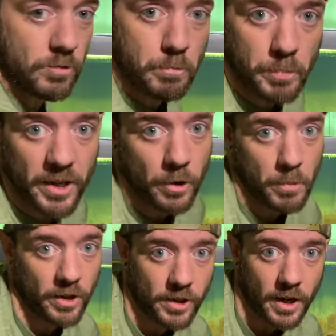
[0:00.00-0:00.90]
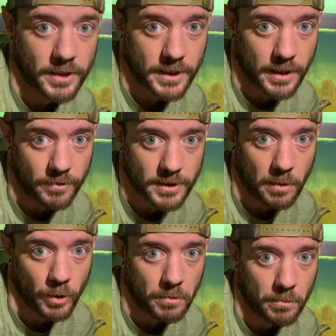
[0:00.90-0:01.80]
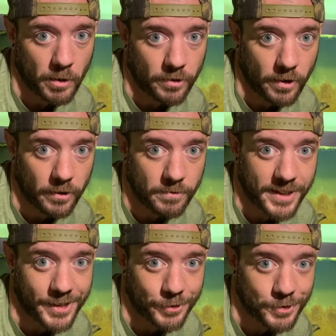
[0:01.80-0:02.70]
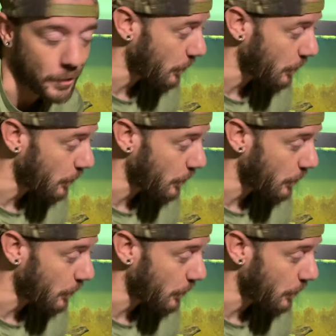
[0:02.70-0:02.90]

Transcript: better and better content every time we come out with another video. So